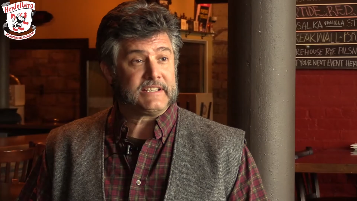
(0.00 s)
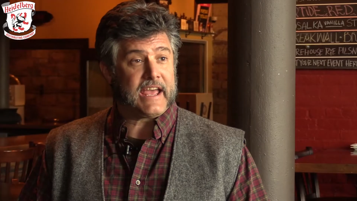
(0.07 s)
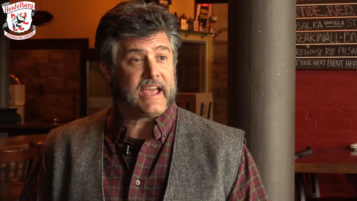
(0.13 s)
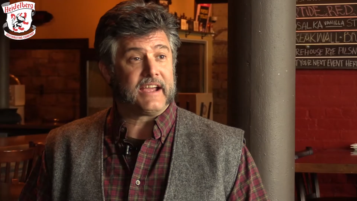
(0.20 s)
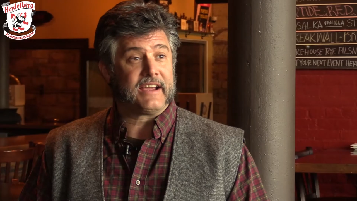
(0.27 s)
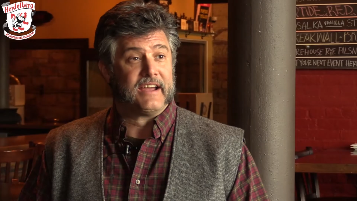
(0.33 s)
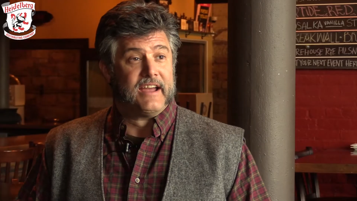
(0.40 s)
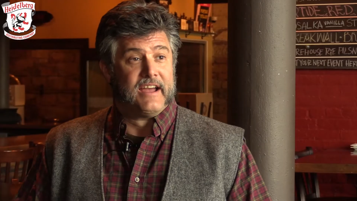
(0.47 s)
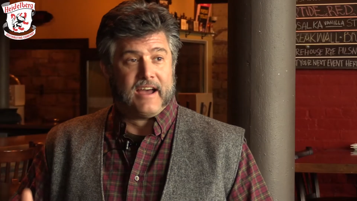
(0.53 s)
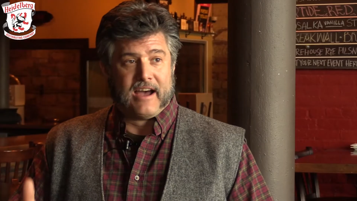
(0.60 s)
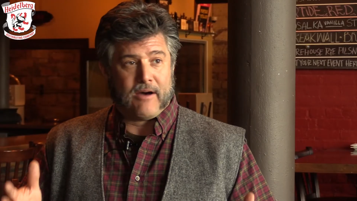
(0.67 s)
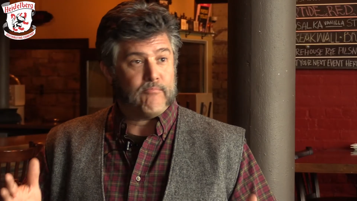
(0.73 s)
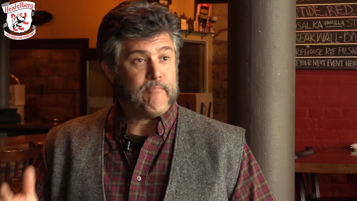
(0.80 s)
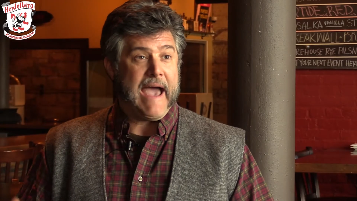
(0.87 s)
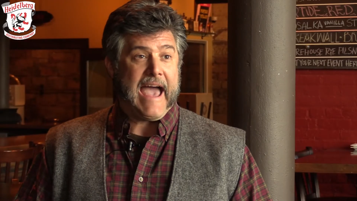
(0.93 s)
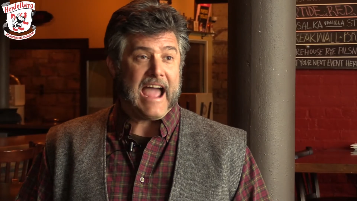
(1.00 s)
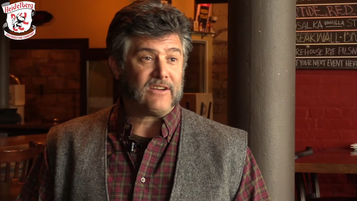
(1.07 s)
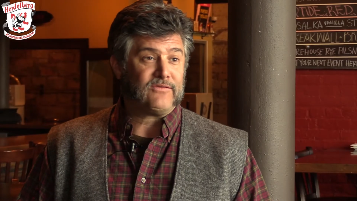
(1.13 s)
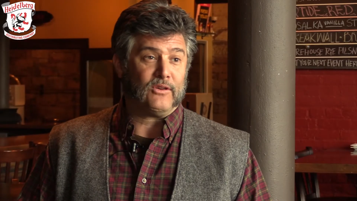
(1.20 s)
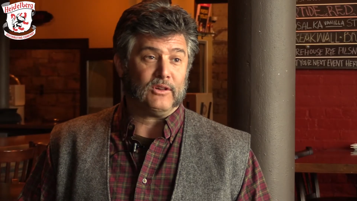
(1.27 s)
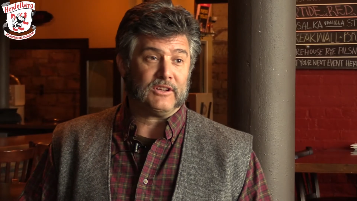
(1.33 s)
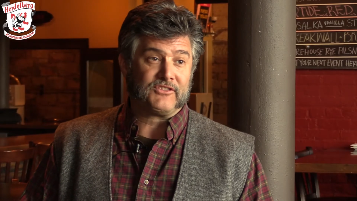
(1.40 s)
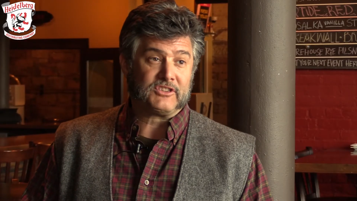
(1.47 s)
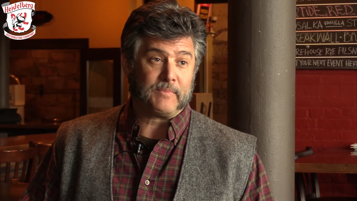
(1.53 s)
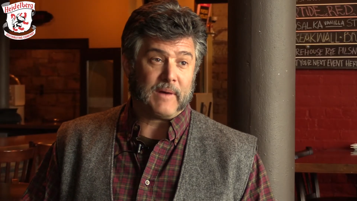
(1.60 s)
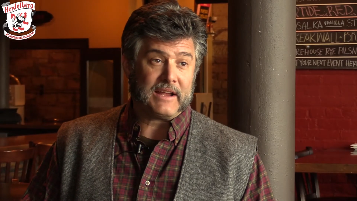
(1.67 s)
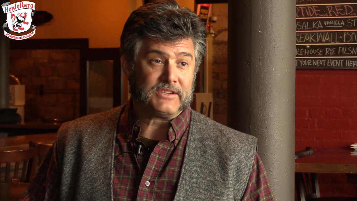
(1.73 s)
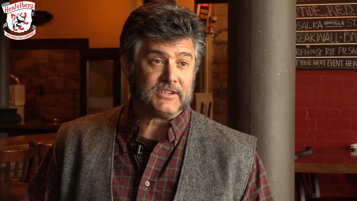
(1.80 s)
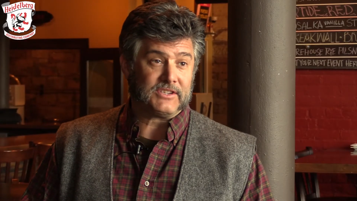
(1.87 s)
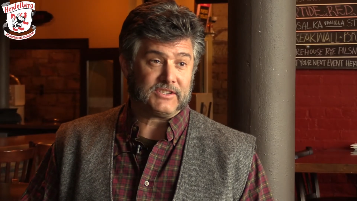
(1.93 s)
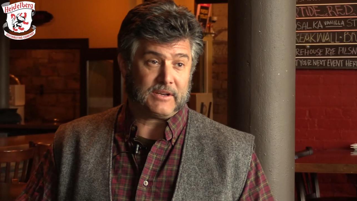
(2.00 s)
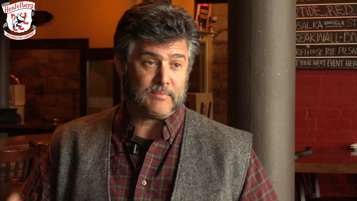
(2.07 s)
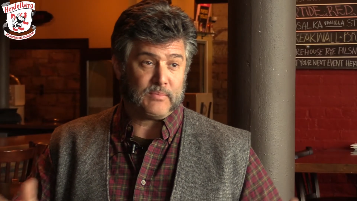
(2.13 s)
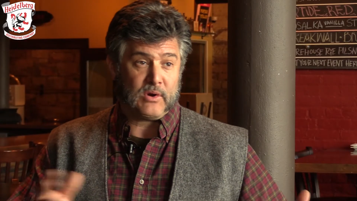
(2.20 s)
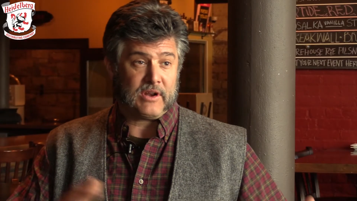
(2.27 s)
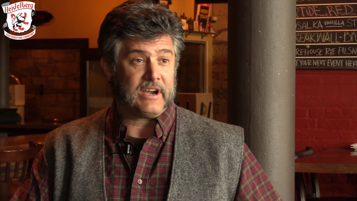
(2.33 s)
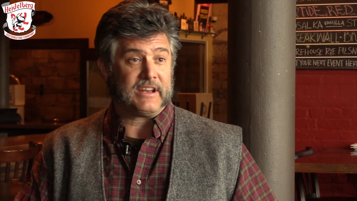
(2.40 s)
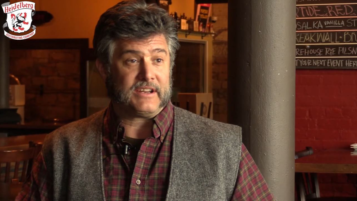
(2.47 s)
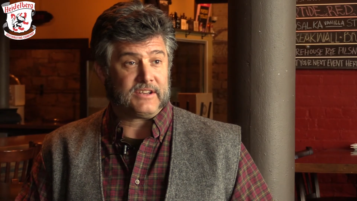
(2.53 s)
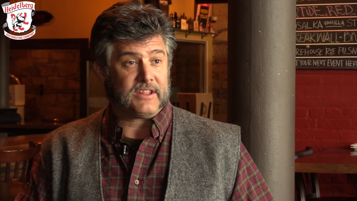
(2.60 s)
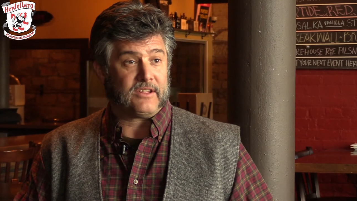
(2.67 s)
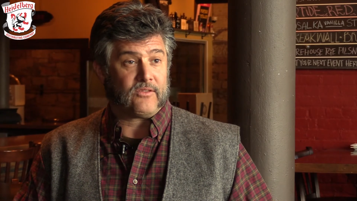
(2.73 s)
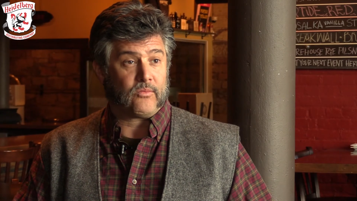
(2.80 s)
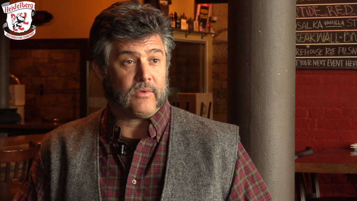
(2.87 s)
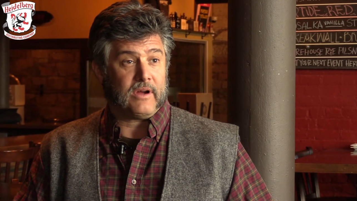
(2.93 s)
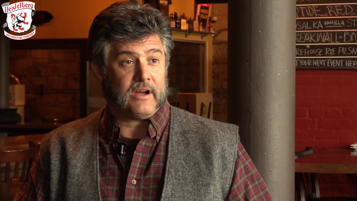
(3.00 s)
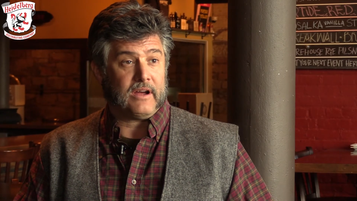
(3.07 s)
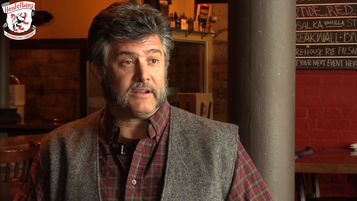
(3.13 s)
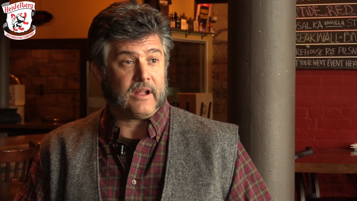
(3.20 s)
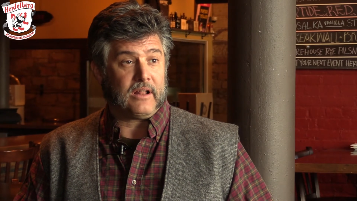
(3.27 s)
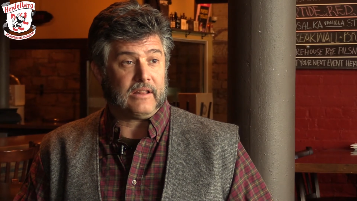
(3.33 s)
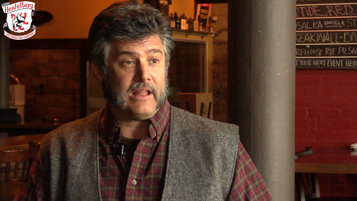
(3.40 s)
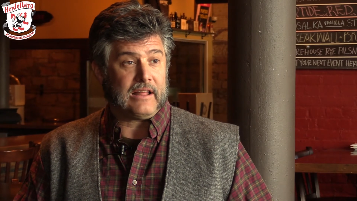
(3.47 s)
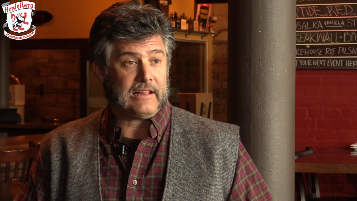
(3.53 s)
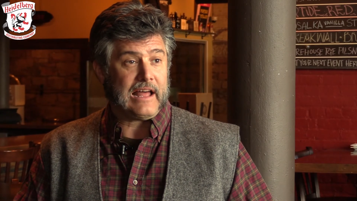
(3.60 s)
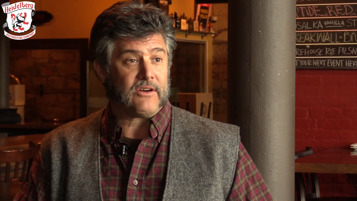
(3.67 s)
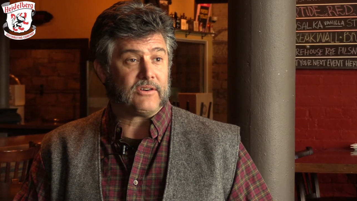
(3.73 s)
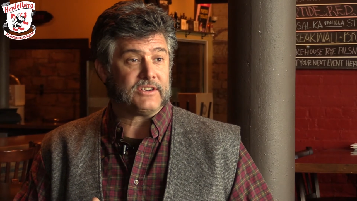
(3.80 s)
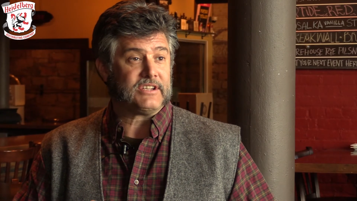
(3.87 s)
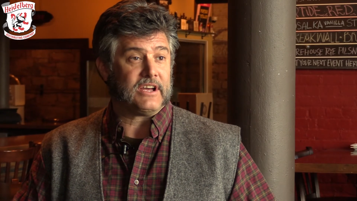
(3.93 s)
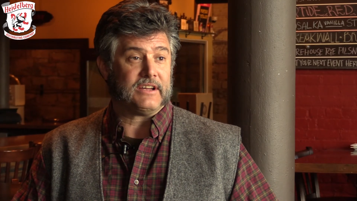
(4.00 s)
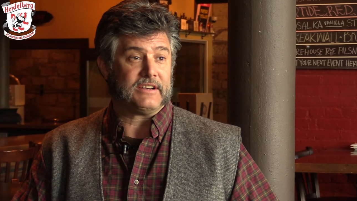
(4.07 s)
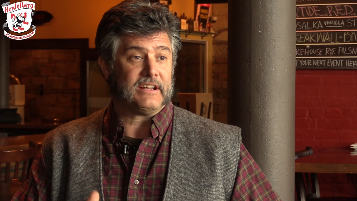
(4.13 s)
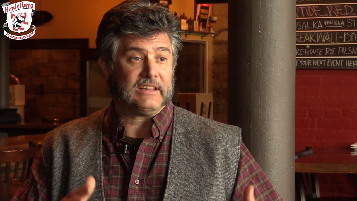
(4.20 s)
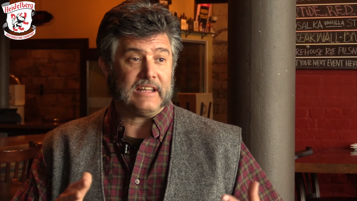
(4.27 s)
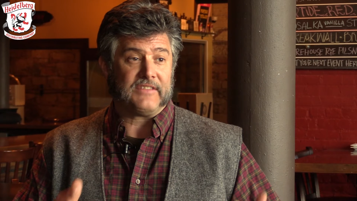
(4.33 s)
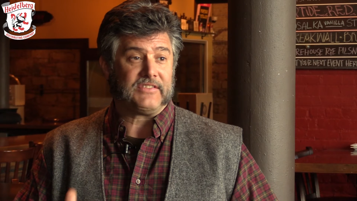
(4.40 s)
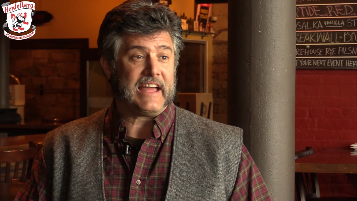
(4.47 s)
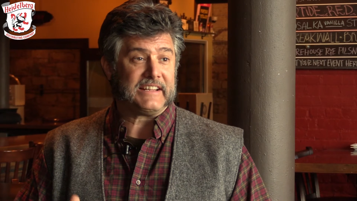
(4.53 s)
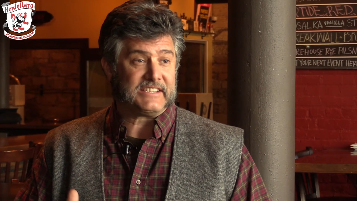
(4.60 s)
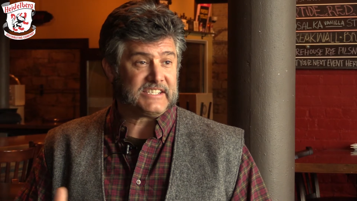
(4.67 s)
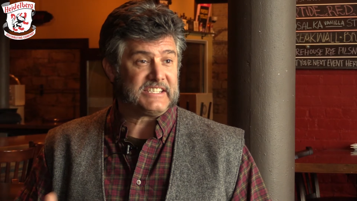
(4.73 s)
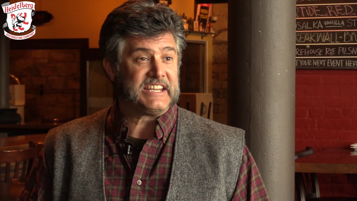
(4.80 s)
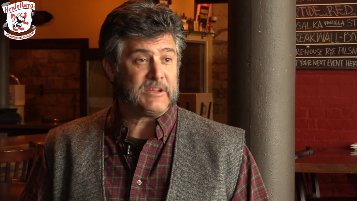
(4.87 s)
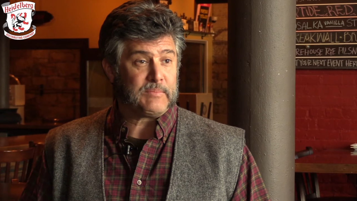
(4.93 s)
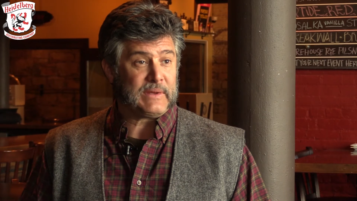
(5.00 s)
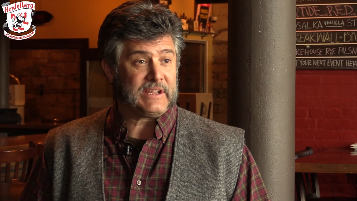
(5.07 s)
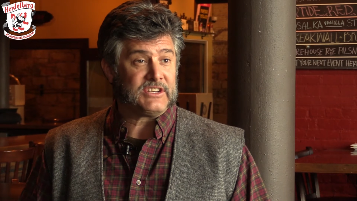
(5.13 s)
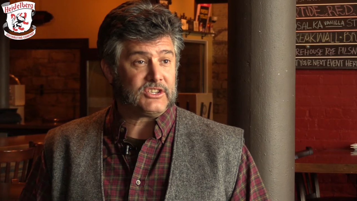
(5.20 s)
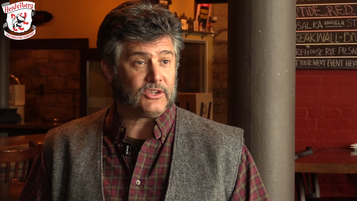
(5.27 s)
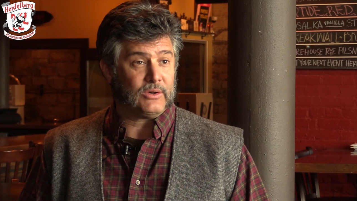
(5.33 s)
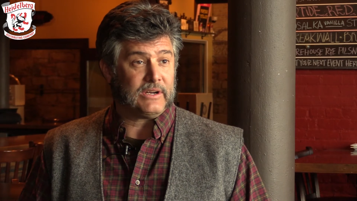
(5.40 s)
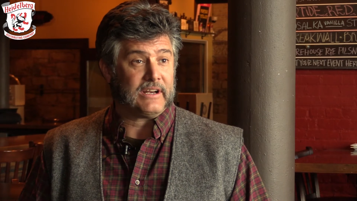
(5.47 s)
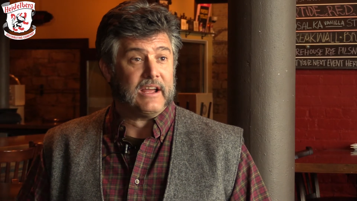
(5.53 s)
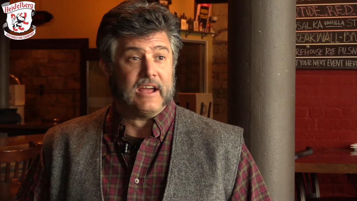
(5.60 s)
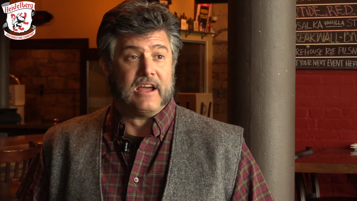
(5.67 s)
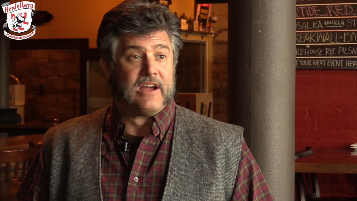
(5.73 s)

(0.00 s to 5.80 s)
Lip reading: take a bag full of spices and put it into the louder tun and let that steep into it